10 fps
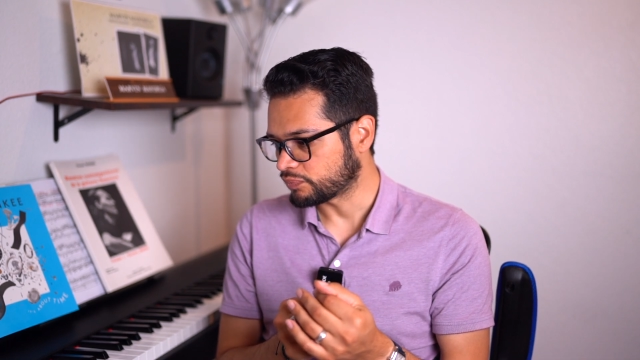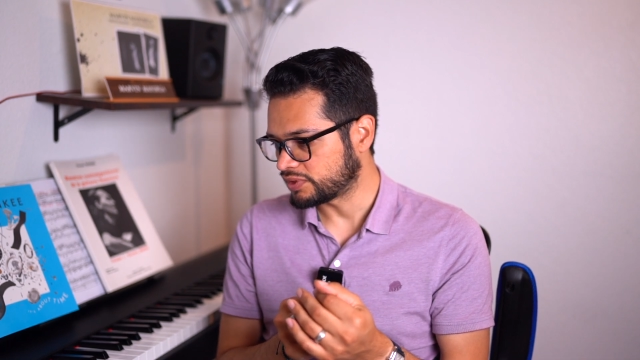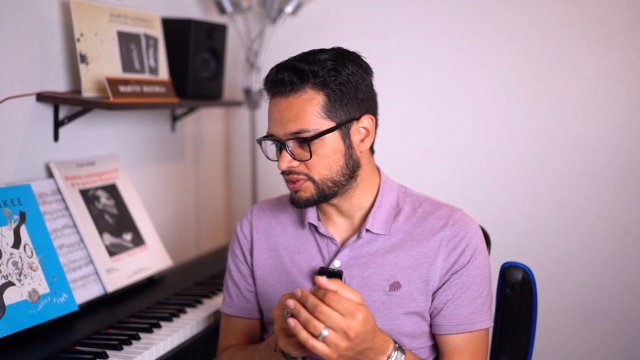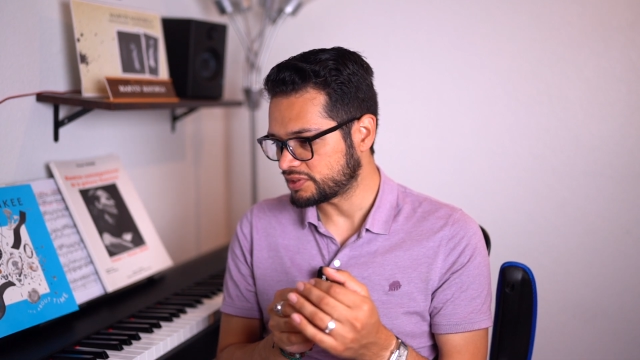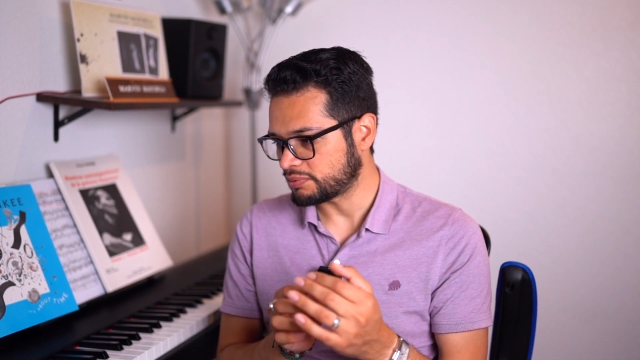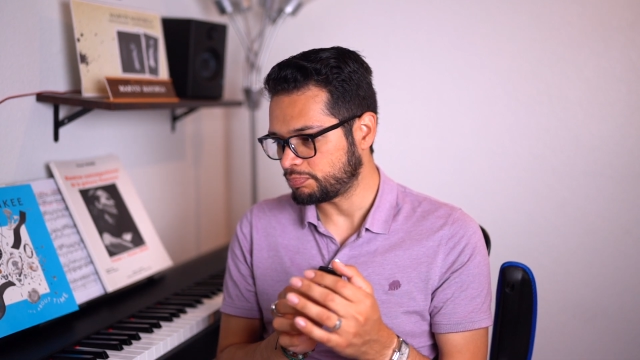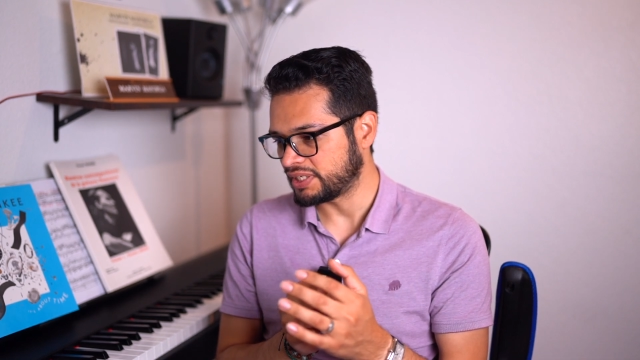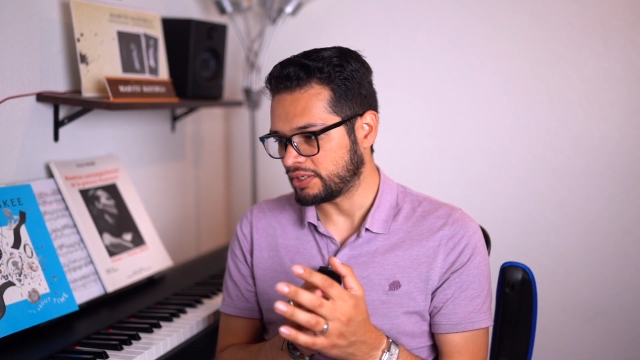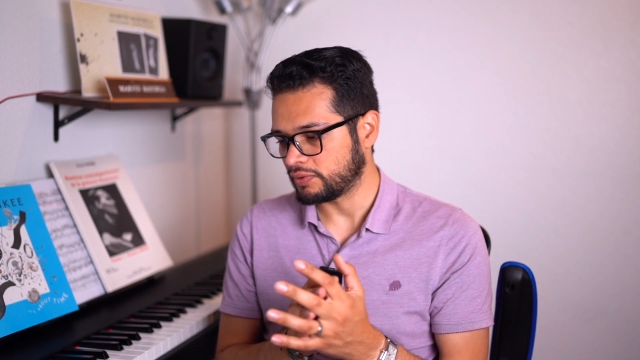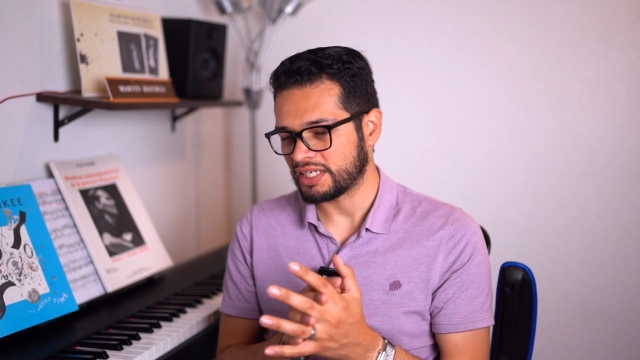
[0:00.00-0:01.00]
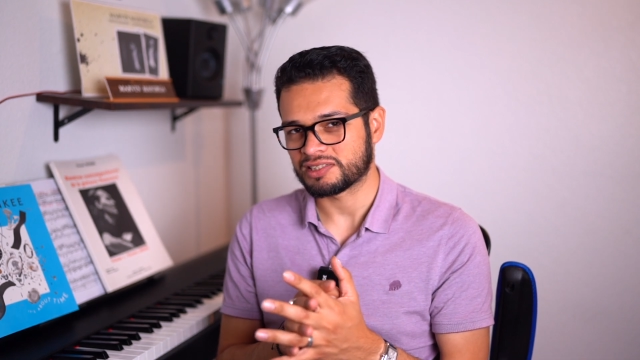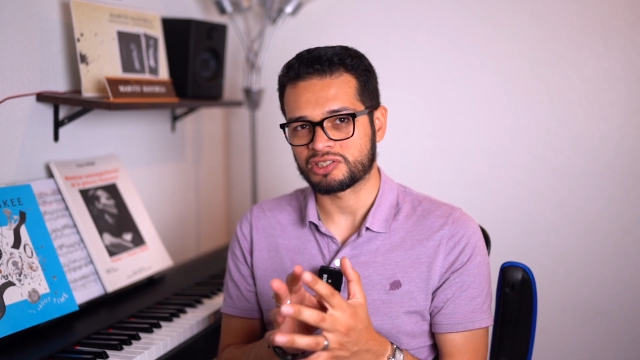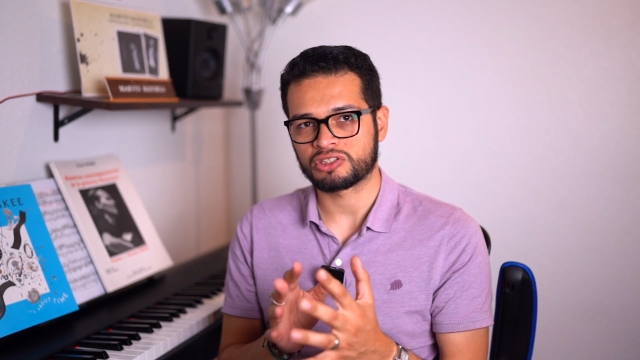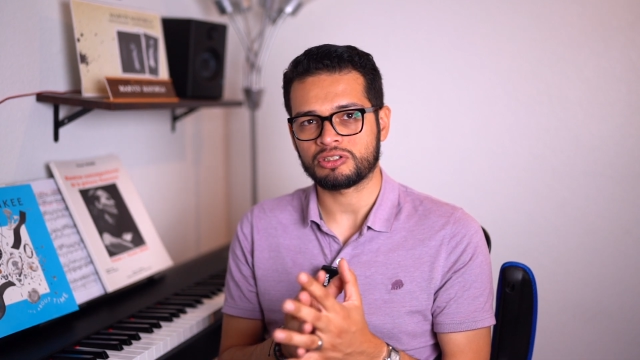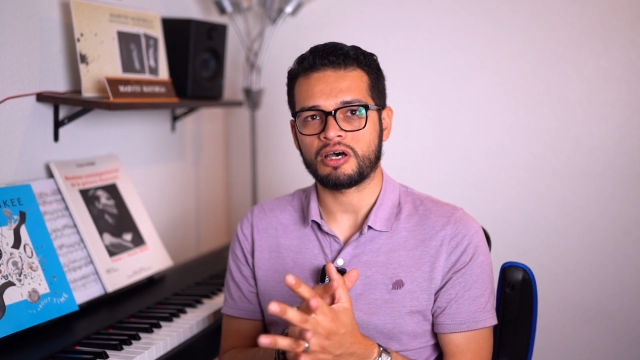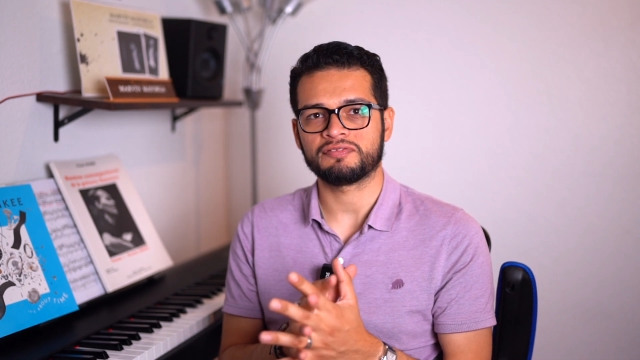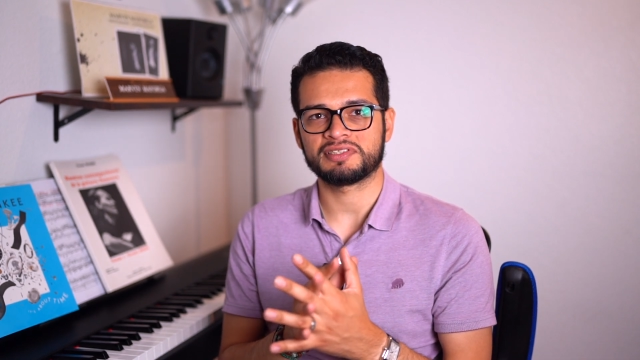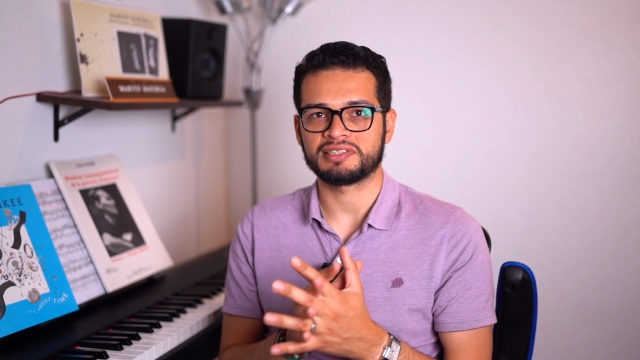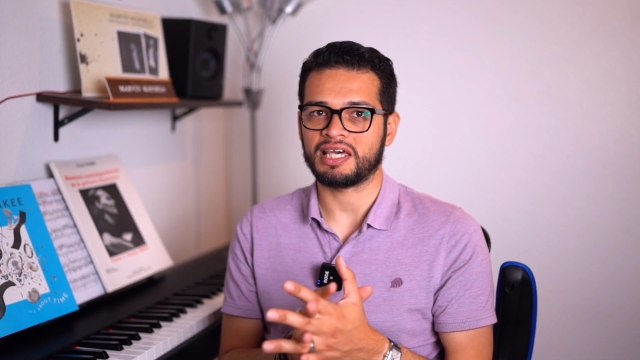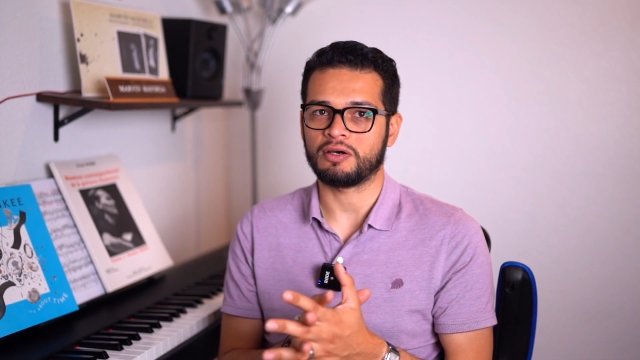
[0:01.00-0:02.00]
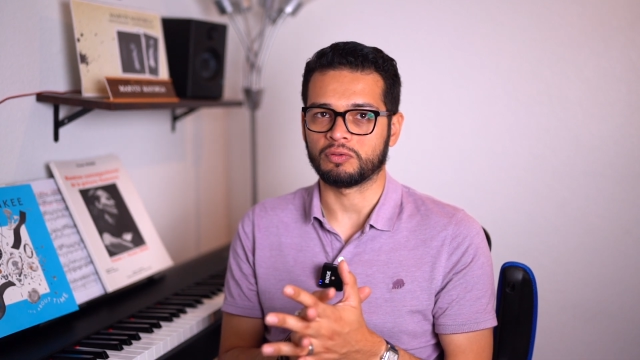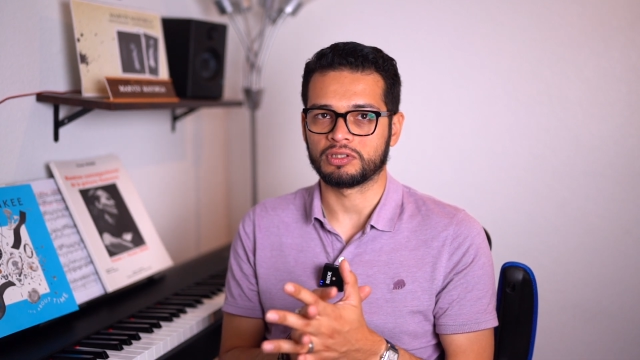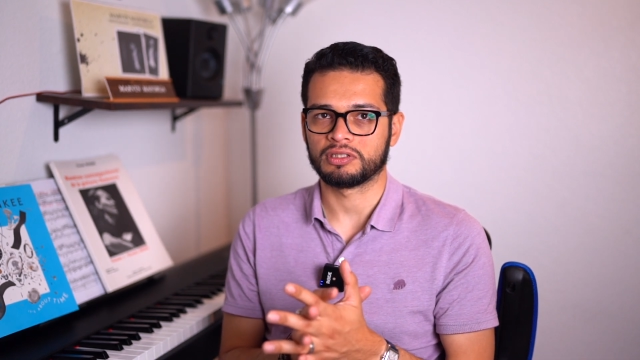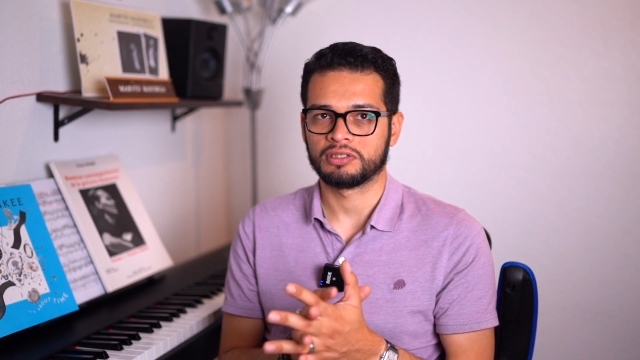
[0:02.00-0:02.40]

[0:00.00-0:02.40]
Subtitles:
This is a piano that has a soft sound,